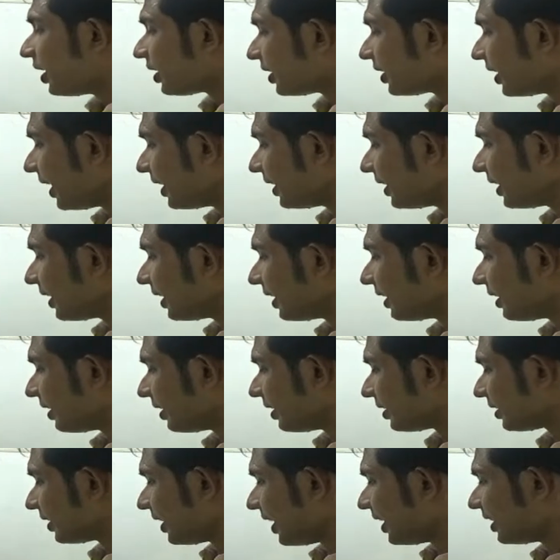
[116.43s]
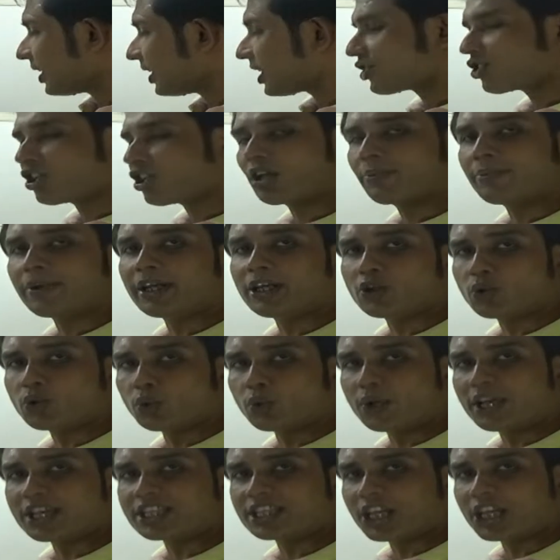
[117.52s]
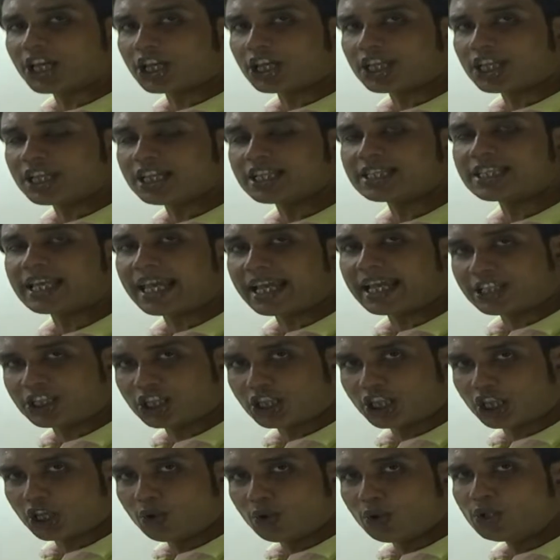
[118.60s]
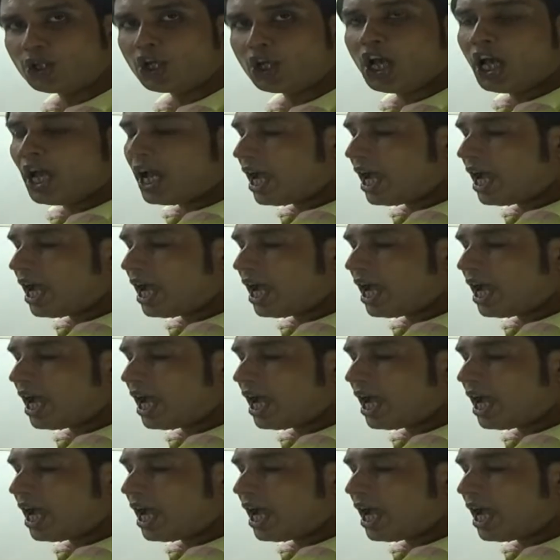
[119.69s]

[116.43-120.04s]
then the statement 2 is execute,